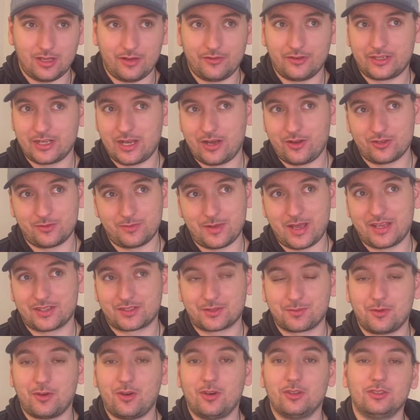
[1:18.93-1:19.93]
love in college
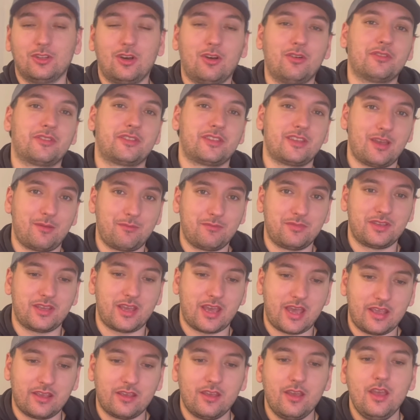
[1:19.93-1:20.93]
basketball, along with the
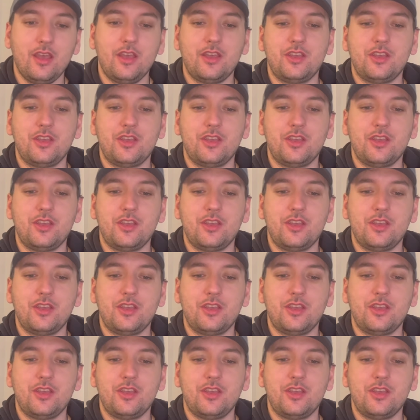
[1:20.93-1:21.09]
NBA.